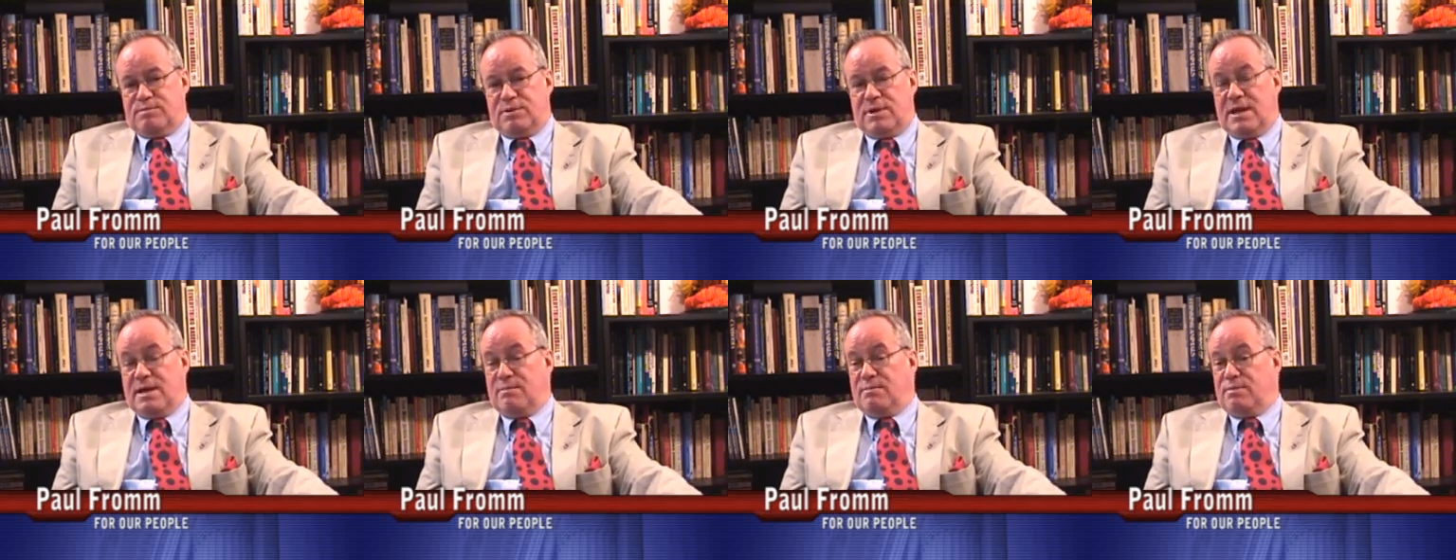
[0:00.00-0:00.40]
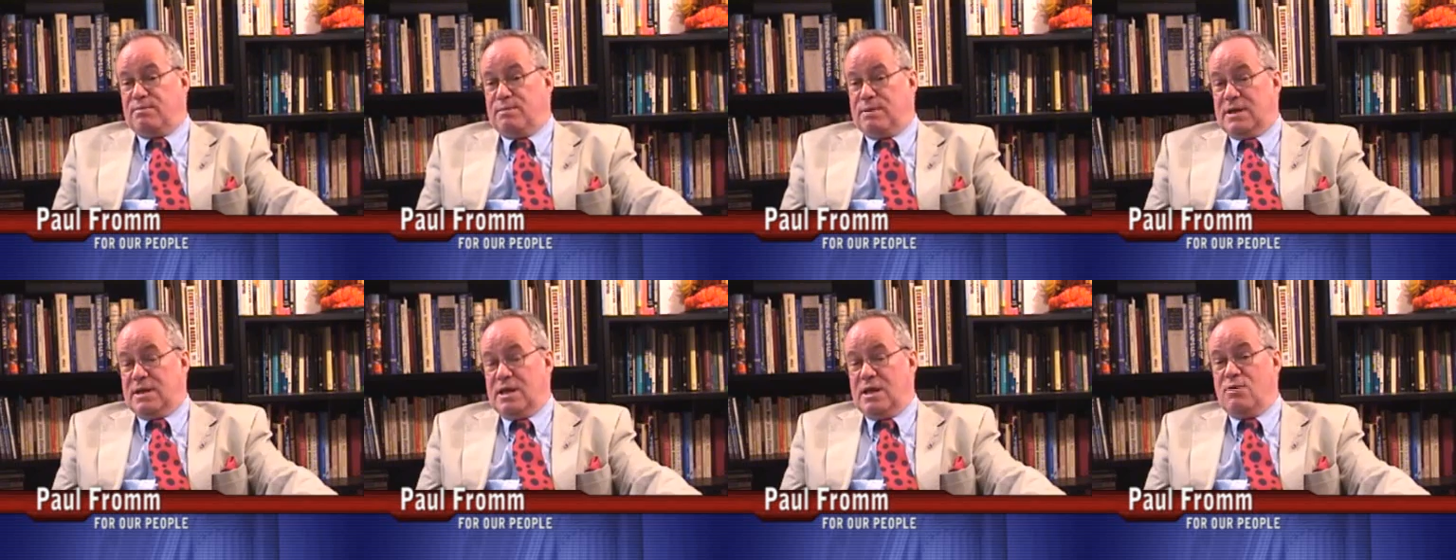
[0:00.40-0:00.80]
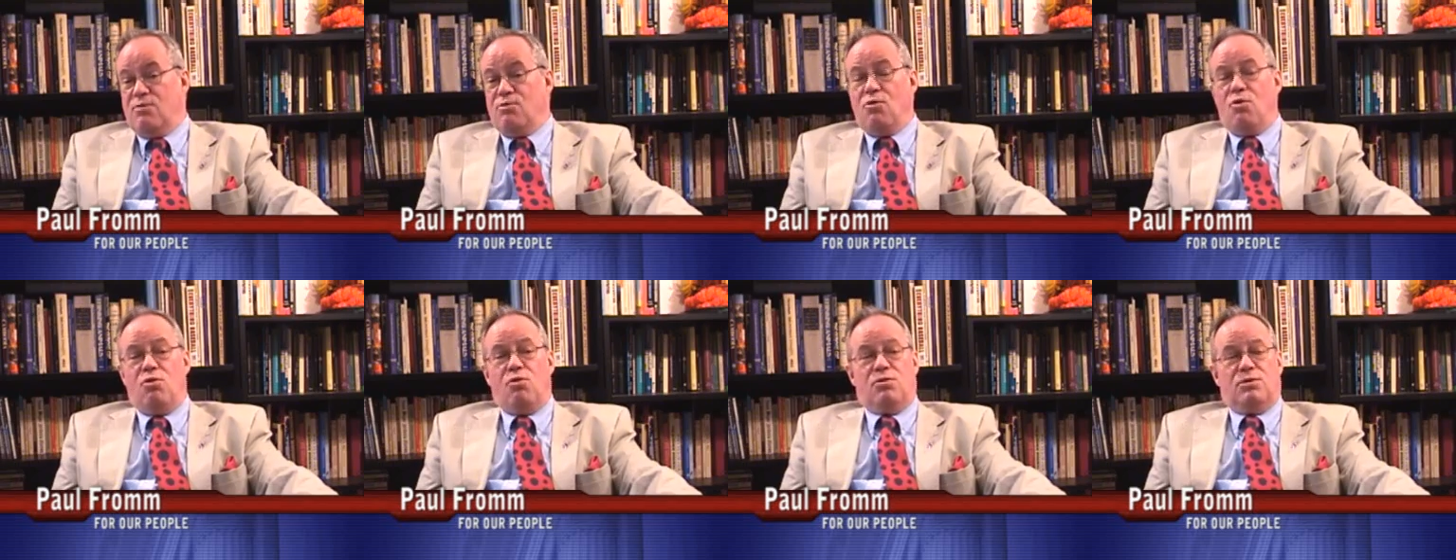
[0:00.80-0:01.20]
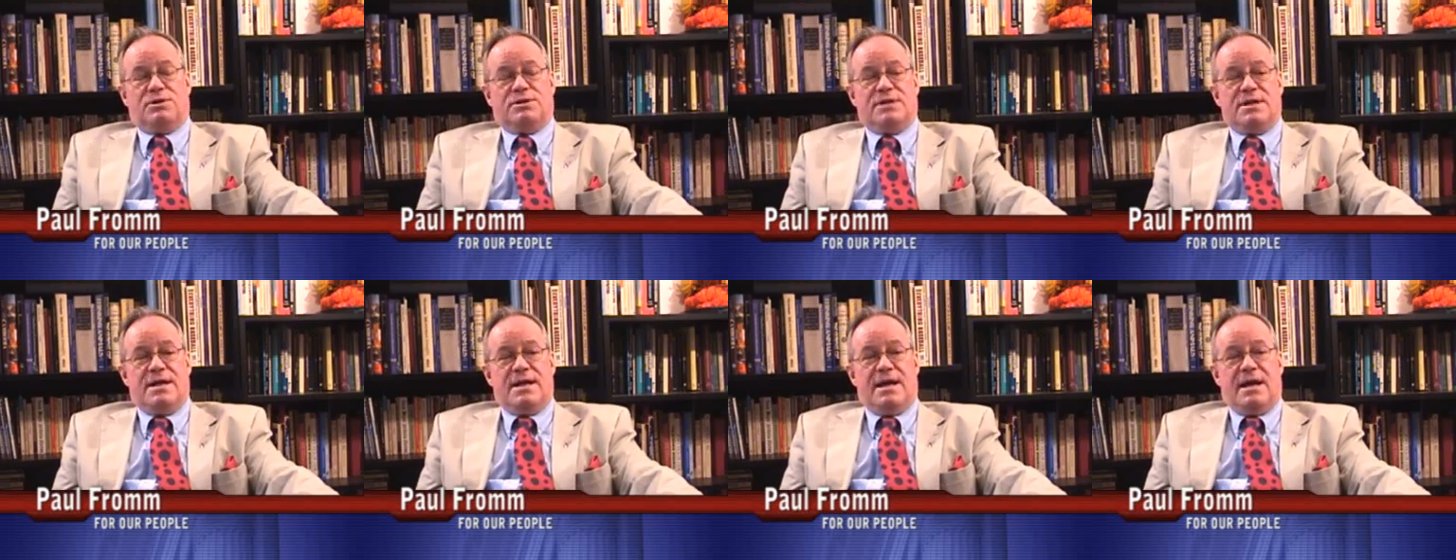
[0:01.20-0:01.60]
played key
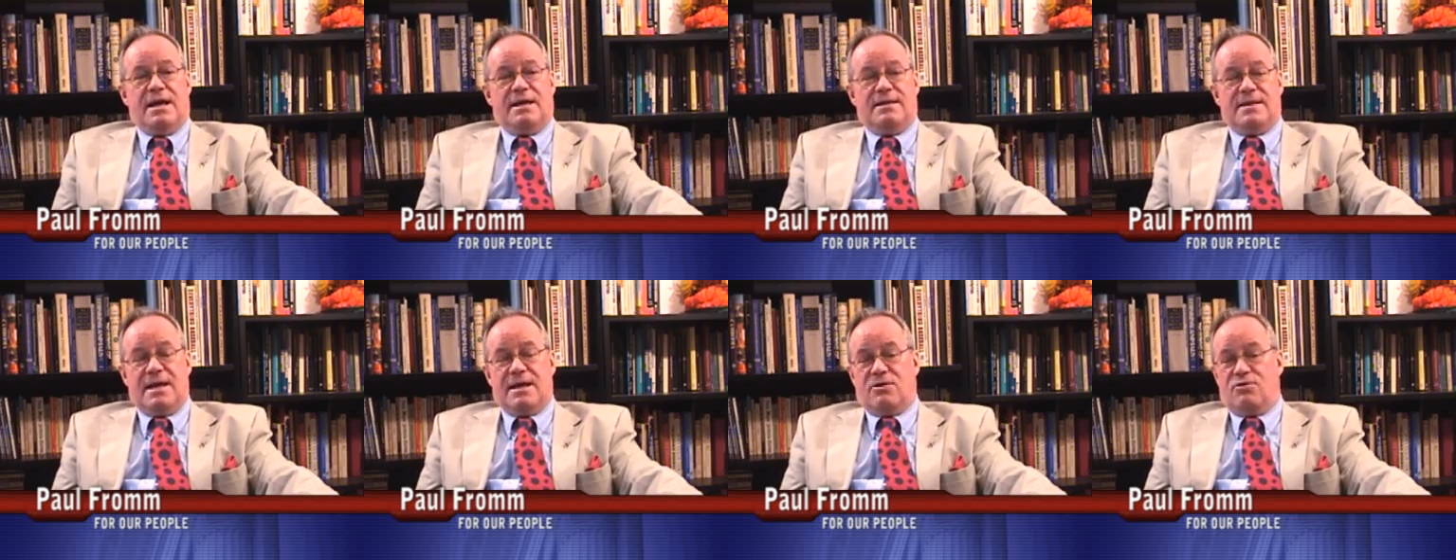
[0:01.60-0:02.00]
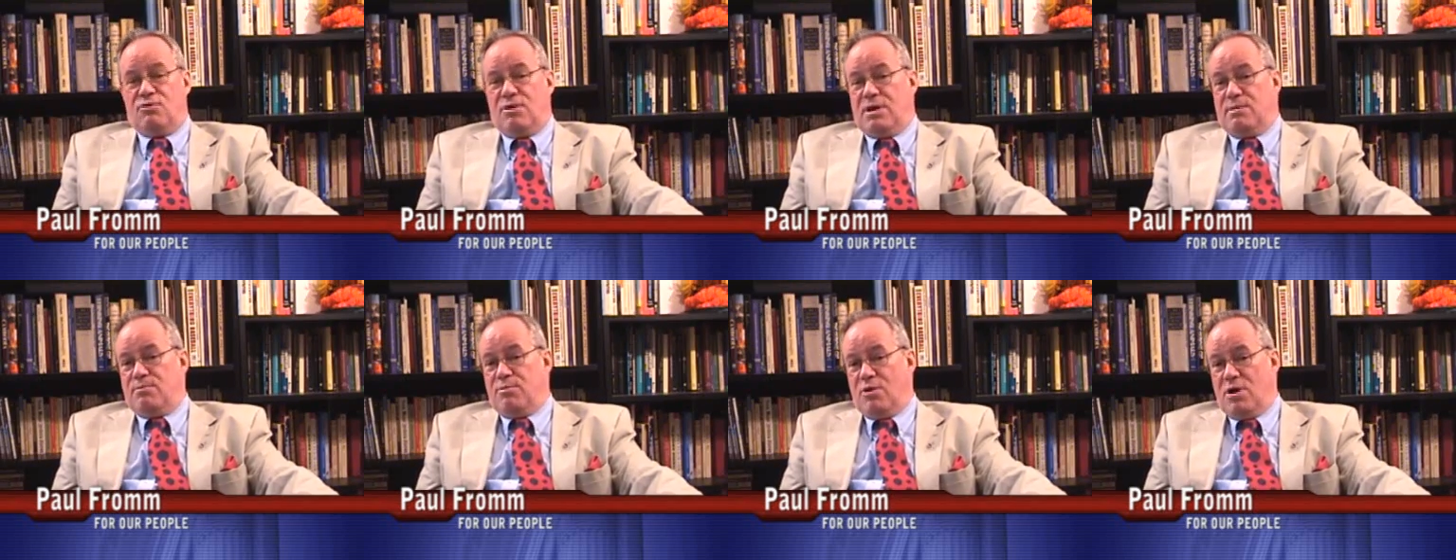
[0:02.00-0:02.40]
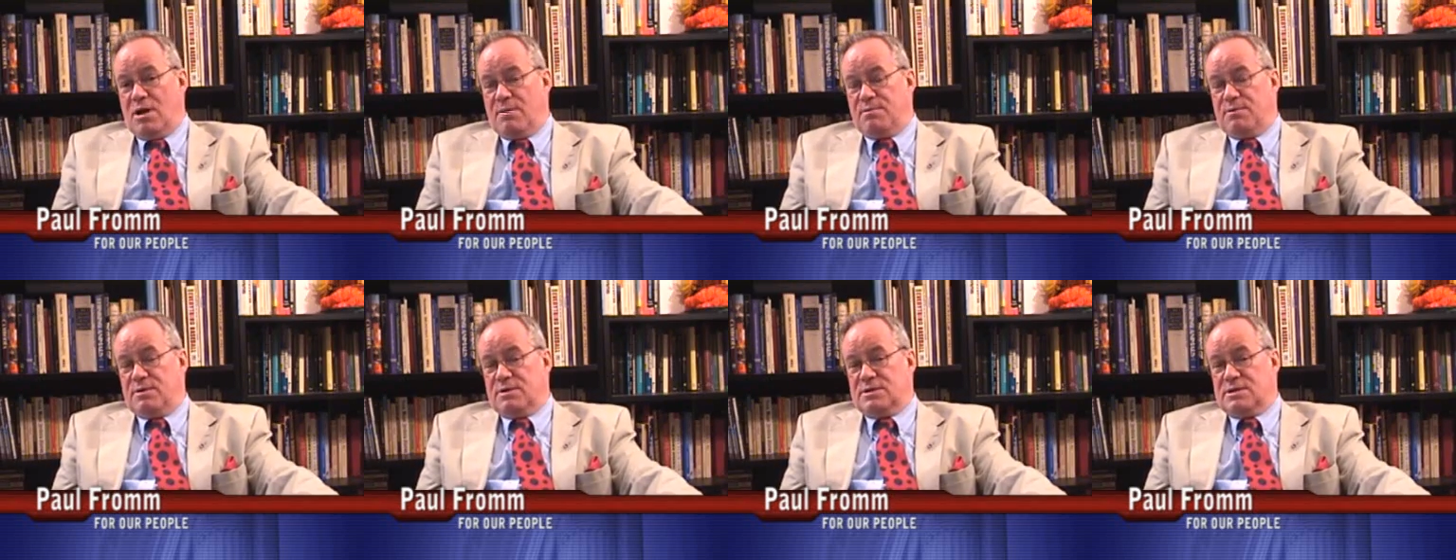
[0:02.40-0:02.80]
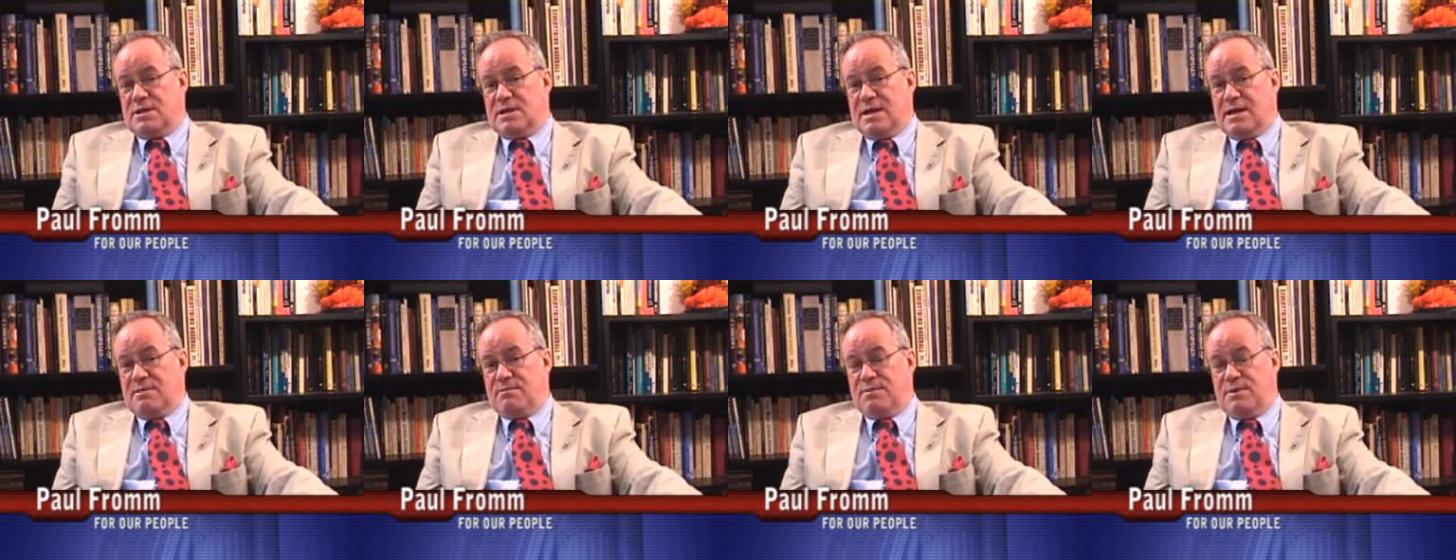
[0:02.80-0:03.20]
roles in that great
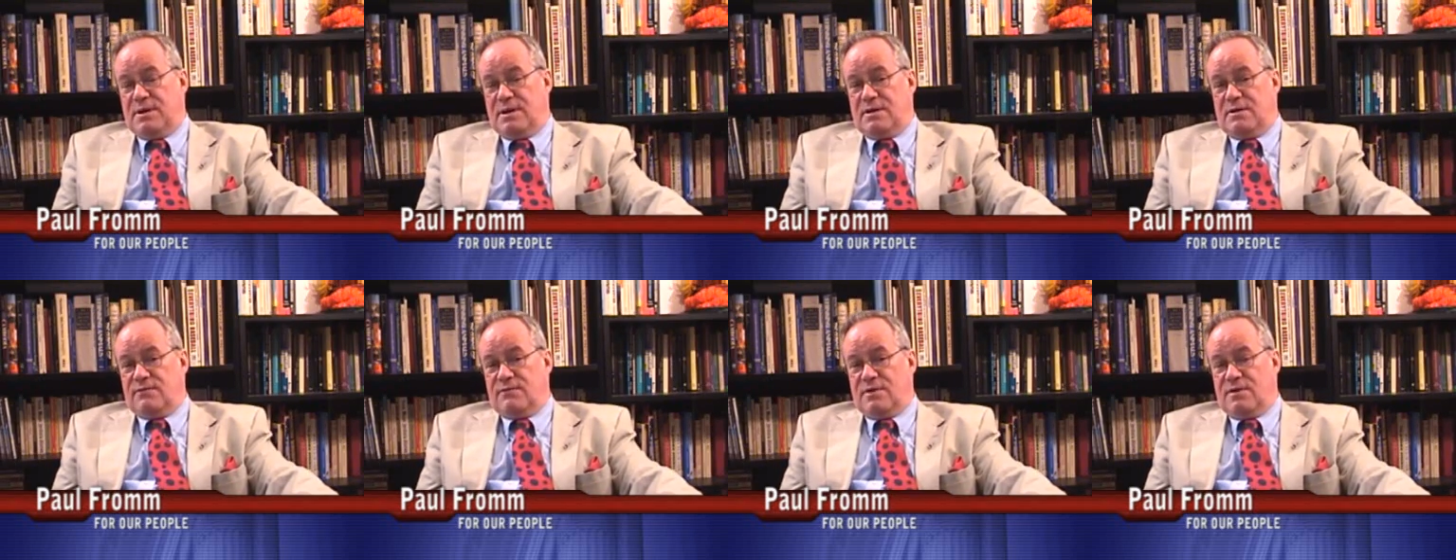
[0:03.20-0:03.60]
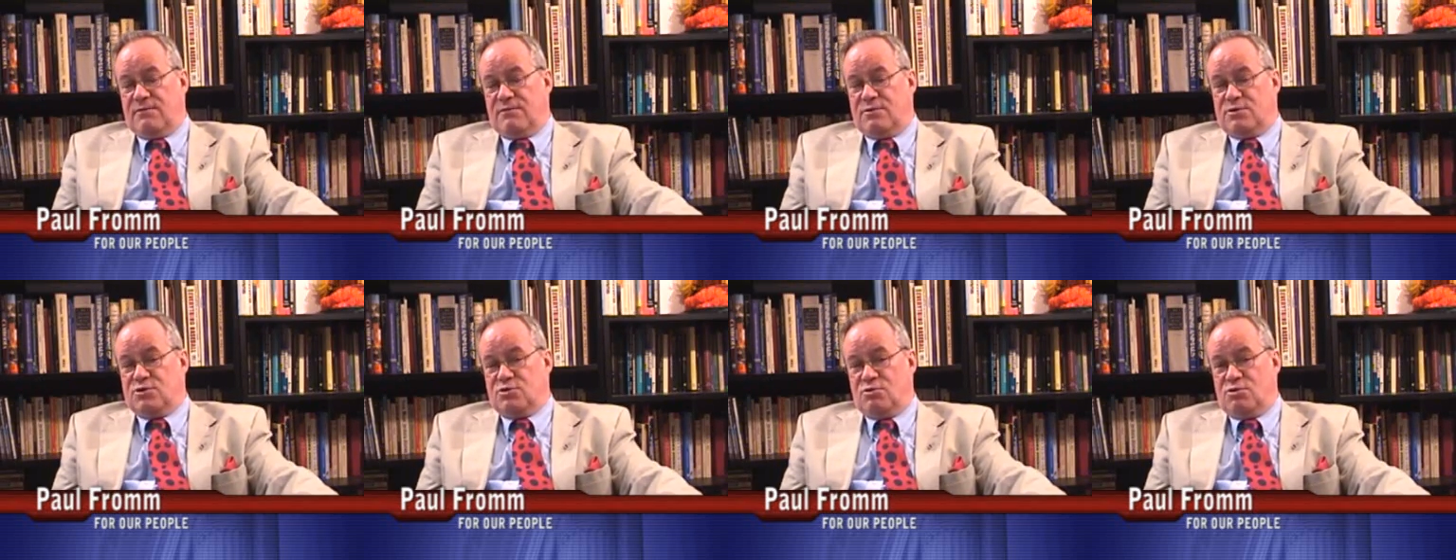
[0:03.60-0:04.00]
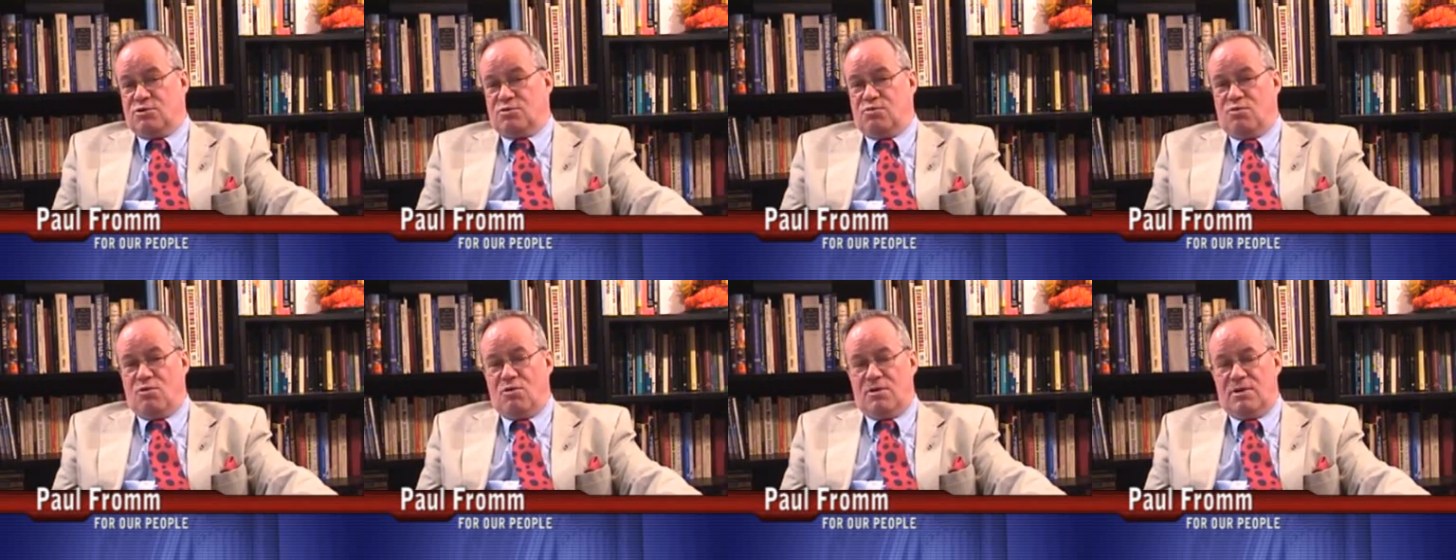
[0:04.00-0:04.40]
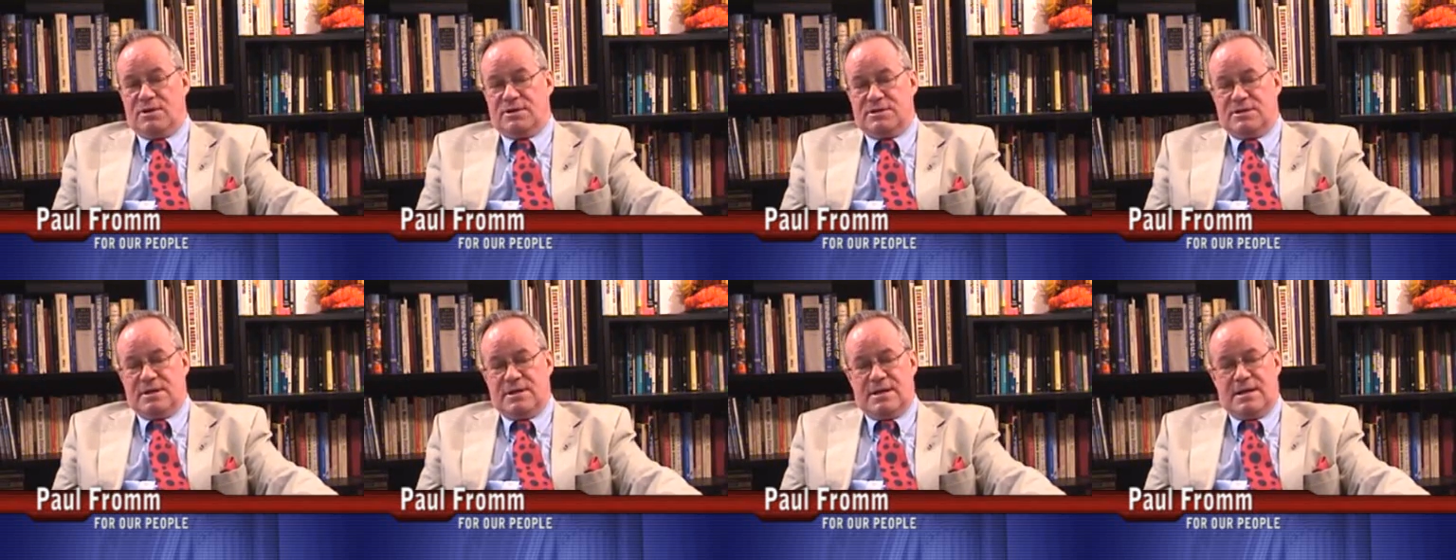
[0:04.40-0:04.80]
populist campaign of Governor George
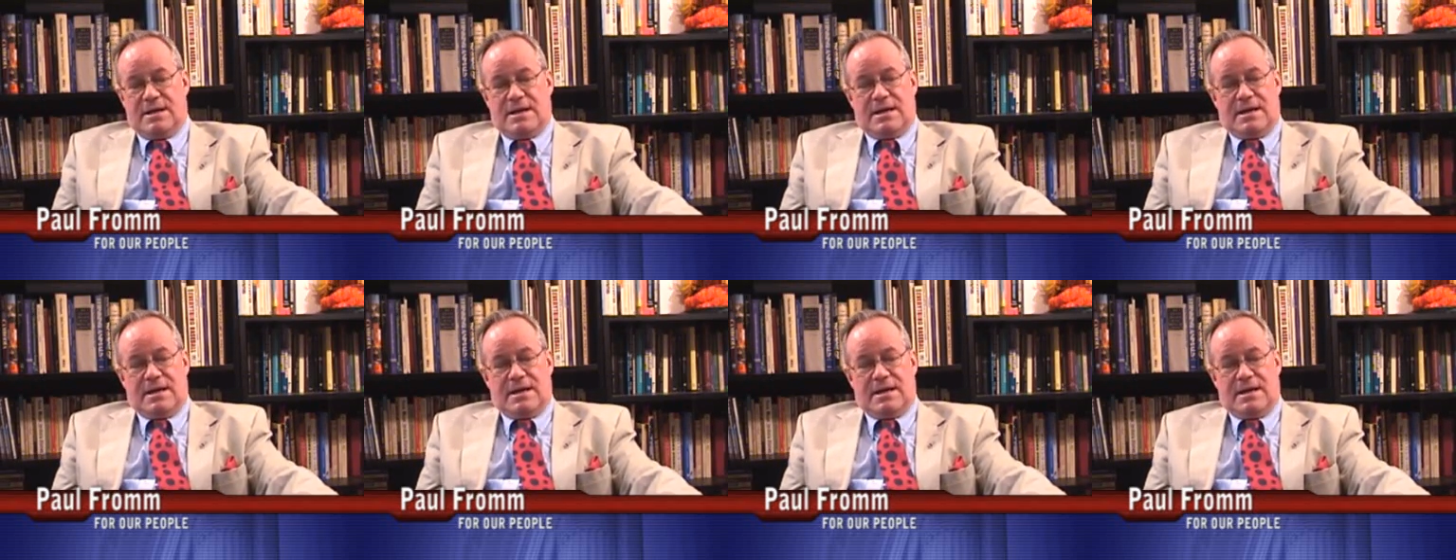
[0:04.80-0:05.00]
Wallace.